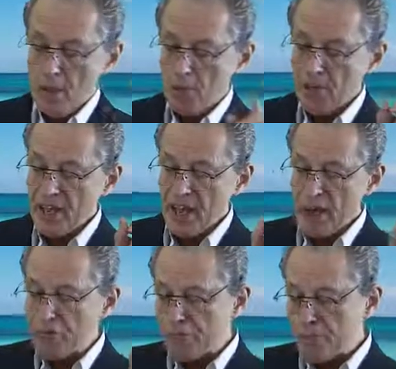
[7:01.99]
but
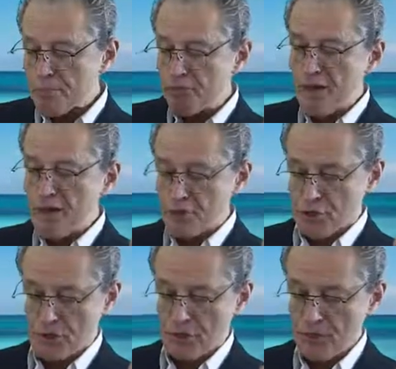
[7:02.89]
every
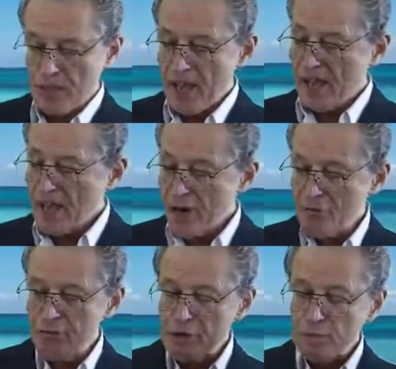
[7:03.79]
pressure,
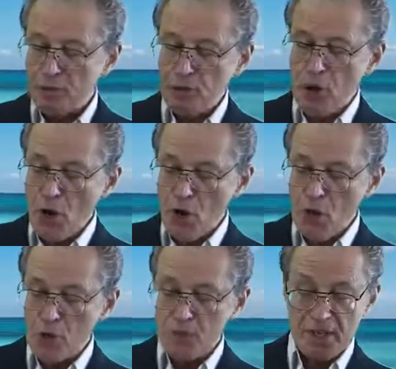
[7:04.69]
every
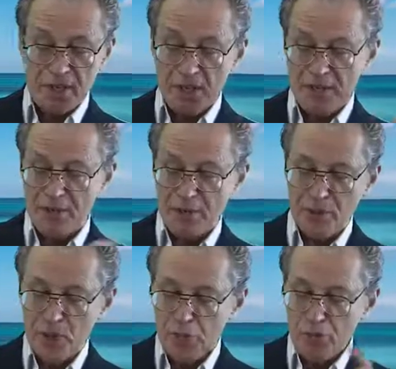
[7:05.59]
blow, says
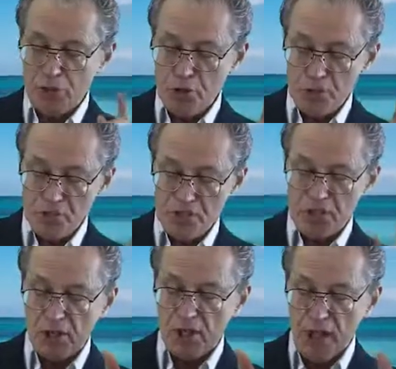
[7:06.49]
Hegel, produces
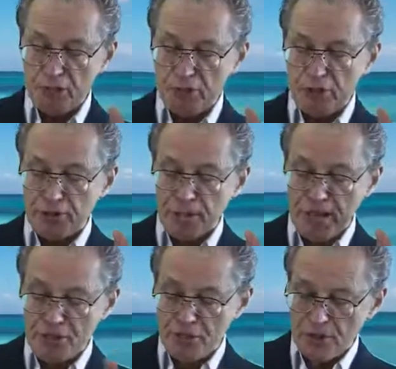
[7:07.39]
electrical
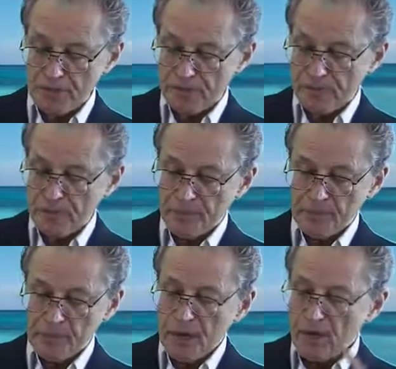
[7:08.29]
tension.
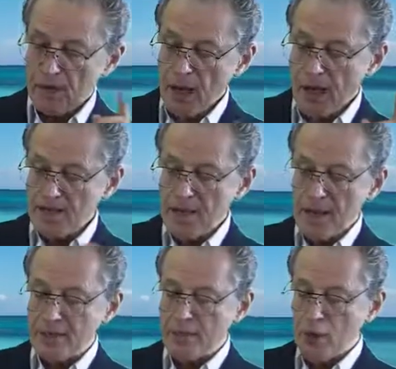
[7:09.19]

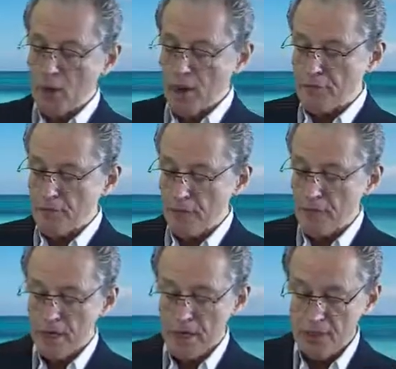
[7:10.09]
Contact, however,
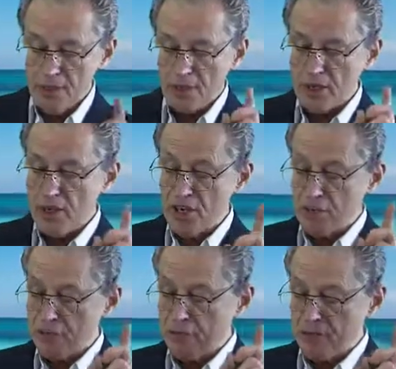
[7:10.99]
is the
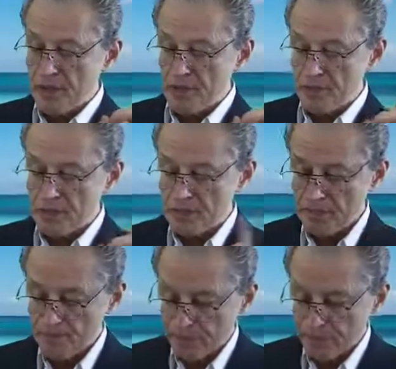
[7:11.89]
condition for this.